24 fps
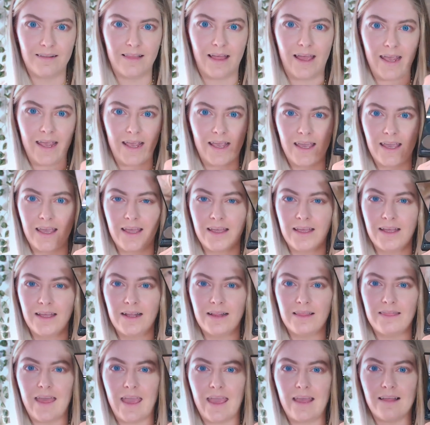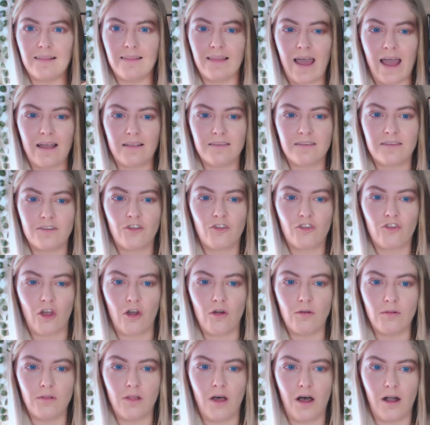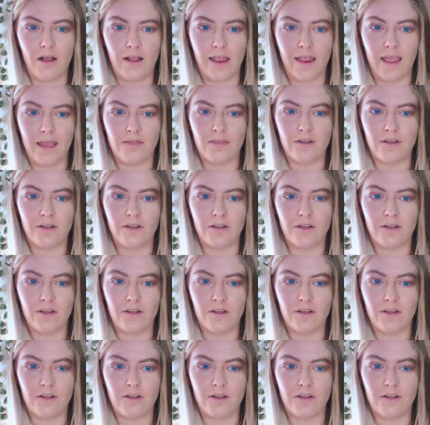Like, they last so long and they're